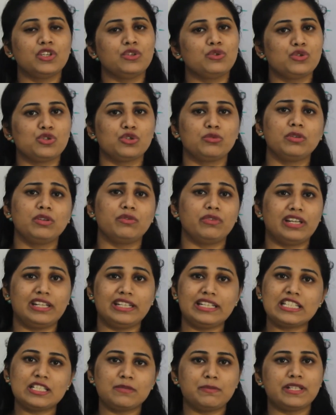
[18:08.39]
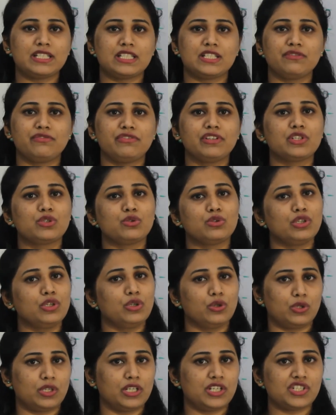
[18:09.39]
You should be very specific to the
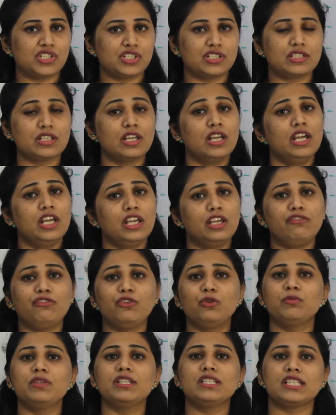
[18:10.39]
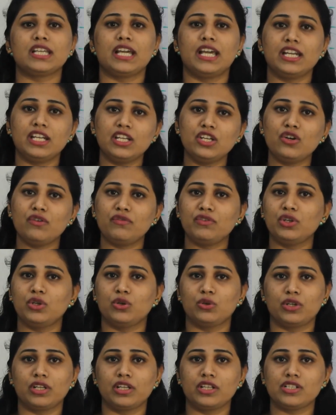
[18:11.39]
notations. If you miss any of the
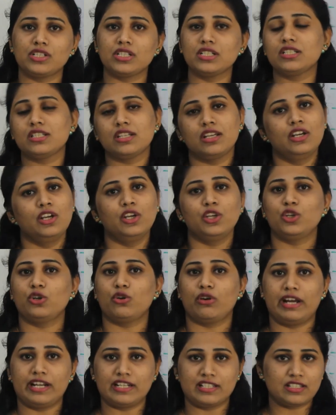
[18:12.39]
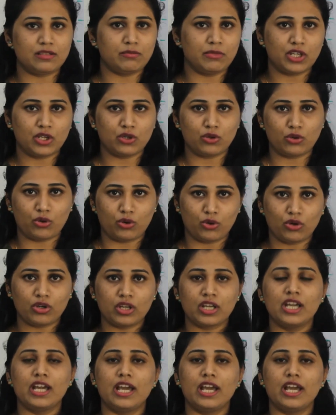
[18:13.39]
notations, your answer may go wrong.